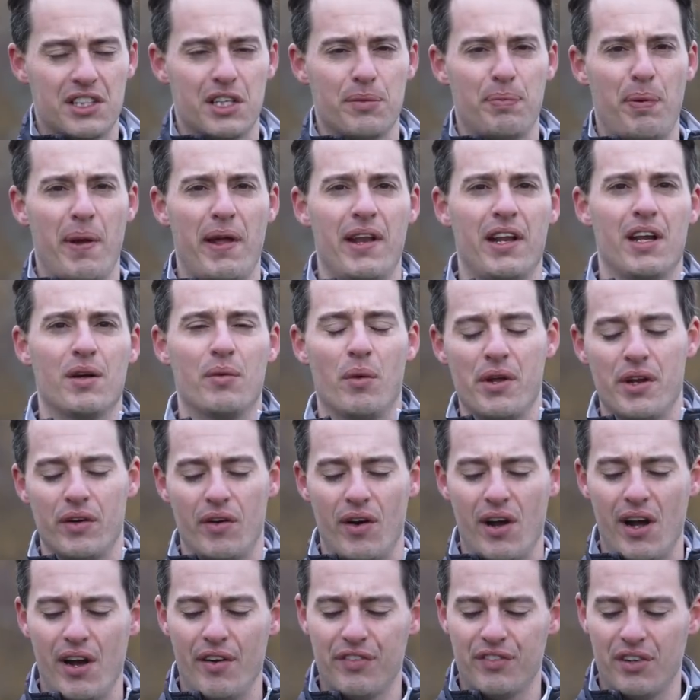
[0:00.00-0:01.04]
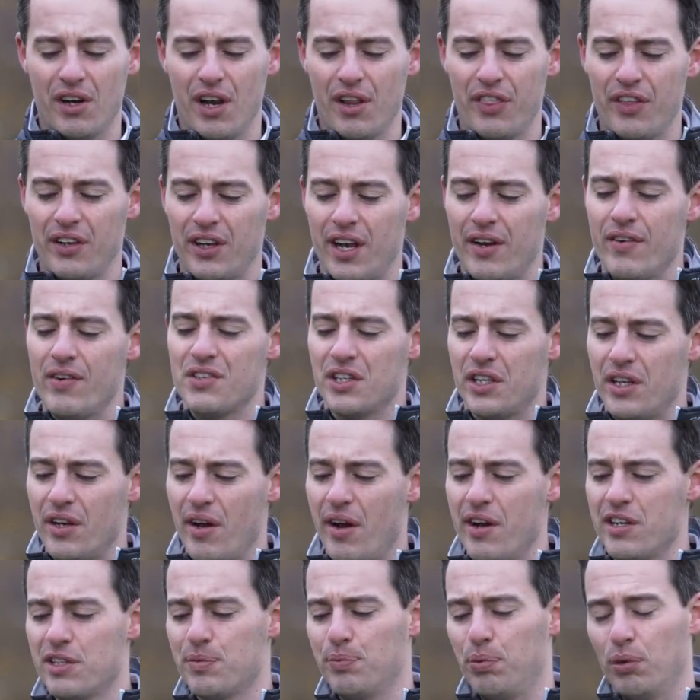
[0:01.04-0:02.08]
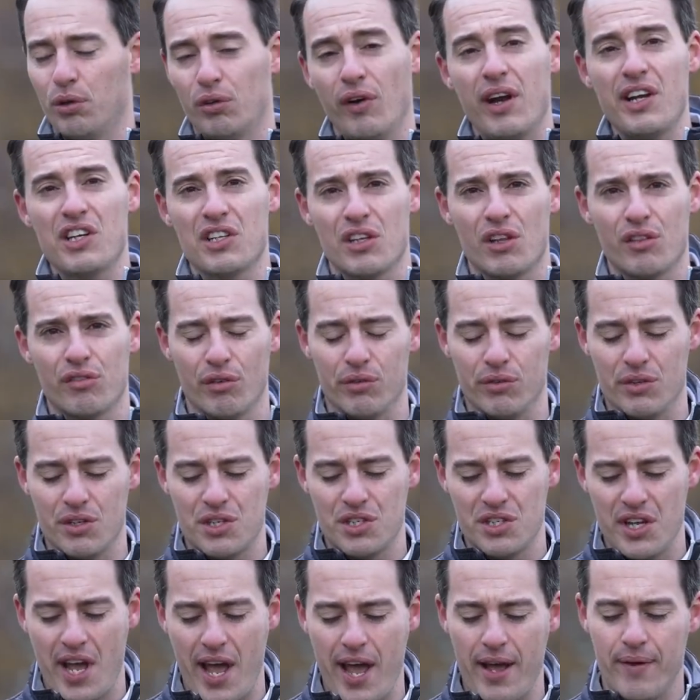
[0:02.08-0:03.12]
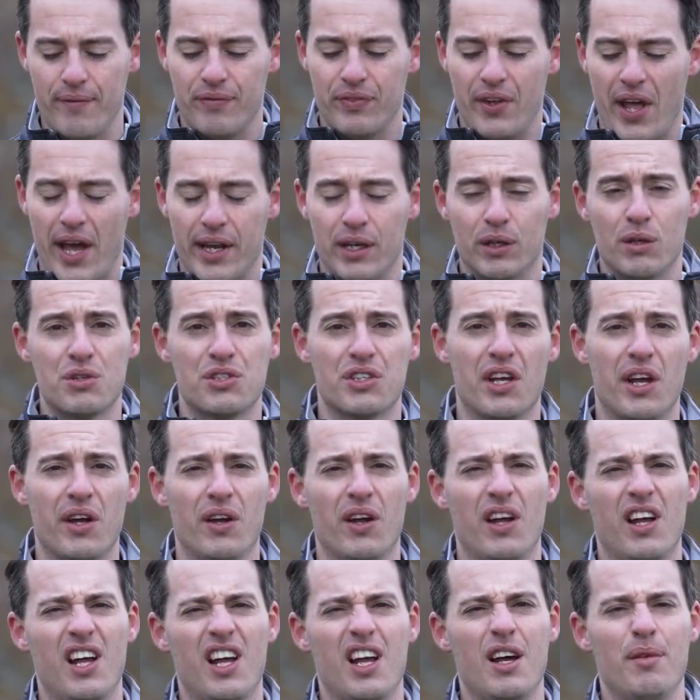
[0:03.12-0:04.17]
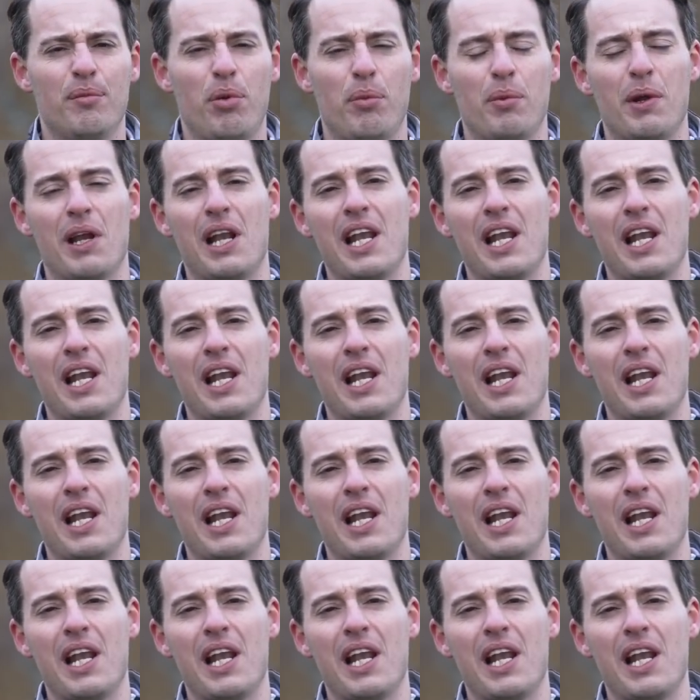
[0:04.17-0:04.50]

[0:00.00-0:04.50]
depending on what you're after. I think there is a nice progression through the set, and also probably